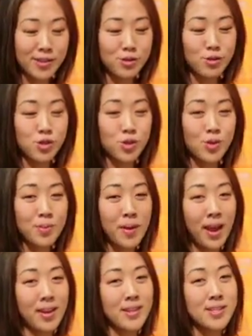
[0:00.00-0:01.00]
He was a sweet
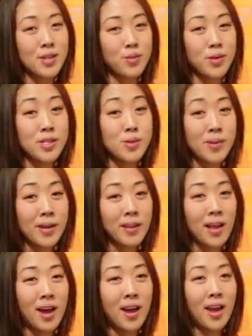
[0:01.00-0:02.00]
man. He didn't really speak a
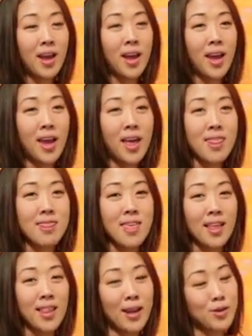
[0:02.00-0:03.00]
lot. They
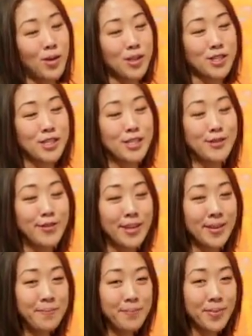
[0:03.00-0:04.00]
liked watching
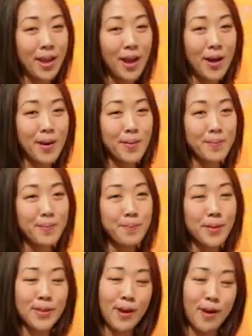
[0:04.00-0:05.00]
TV,
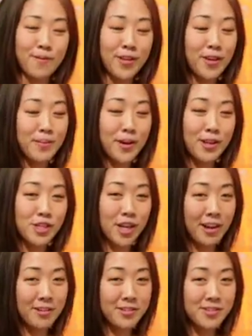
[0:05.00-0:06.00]
but there aren't very many
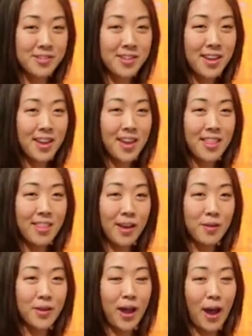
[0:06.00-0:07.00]
channels. They
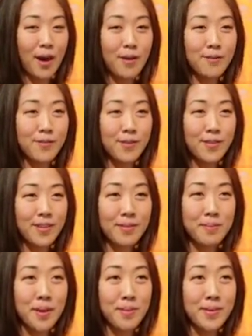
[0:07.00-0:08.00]
only have
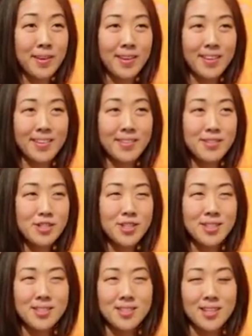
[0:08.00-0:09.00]
maybe
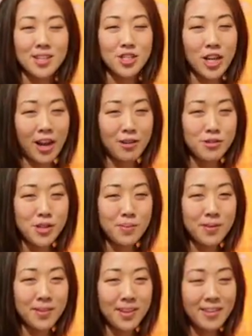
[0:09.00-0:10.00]
6 to 10 channels, I
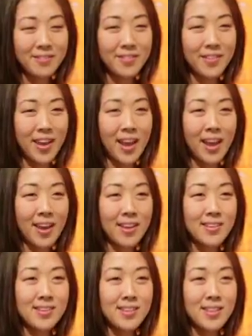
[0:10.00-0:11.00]
believe, and
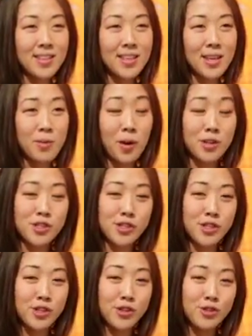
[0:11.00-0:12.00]
he watches
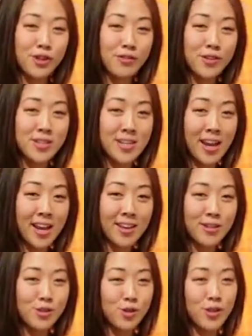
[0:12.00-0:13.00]
the news every day, and
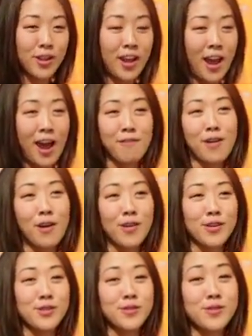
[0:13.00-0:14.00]
there's only a half-hour
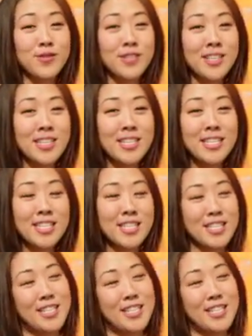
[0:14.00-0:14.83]
news each.